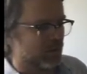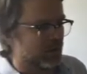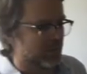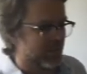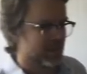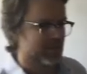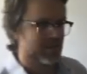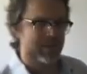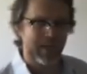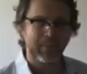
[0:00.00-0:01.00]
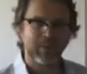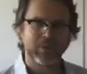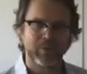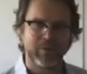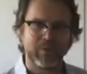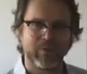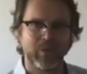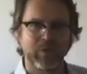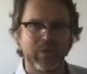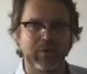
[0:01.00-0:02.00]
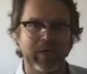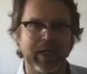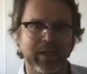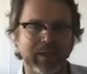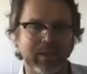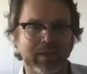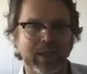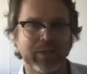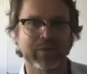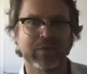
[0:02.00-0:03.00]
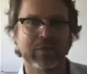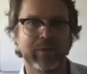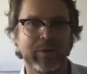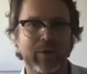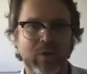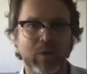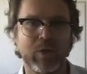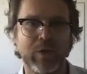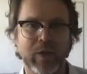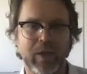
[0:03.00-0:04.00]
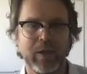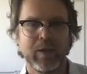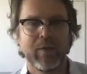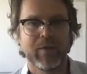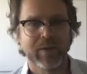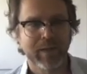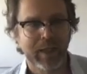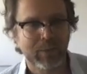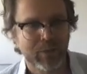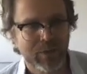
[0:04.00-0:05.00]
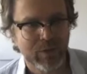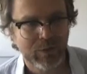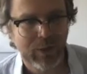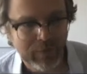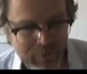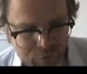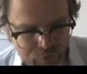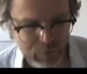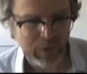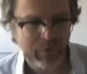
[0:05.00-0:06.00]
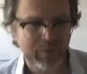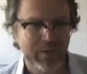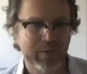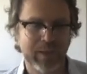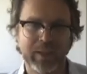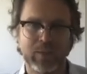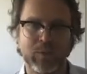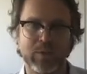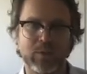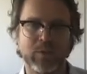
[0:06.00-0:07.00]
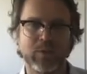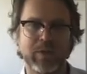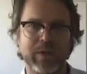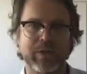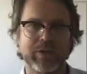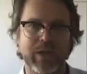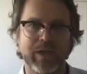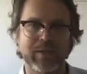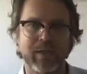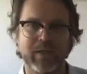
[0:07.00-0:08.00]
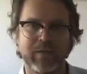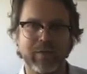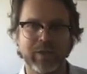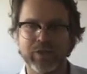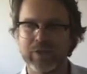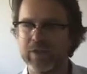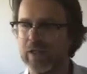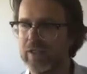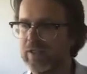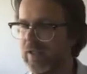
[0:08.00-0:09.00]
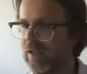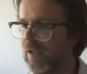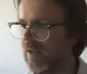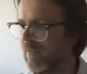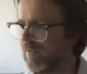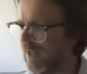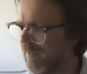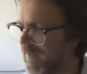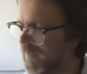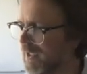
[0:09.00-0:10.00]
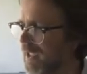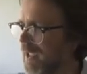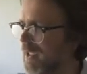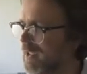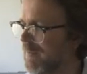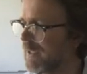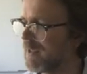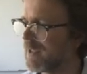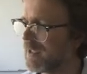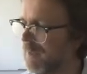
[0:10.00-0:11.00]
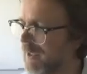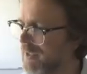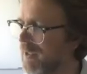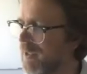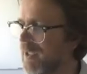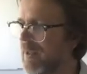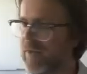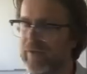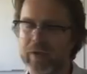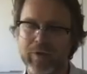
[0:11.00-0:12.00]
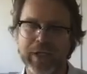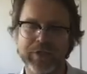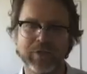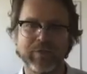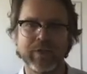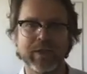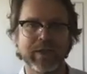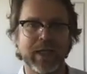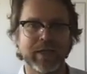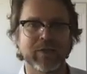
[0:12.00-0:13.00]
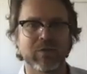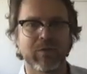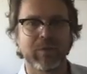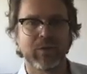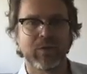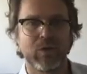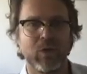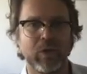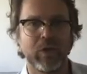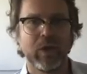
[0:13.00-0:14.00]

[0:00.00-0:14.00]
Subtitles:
committees established with a view to creating an international criminal court. The same was true after the Second World War. In the Genocide Convention in 1950 speaks explicitly about the creation of an international criminal court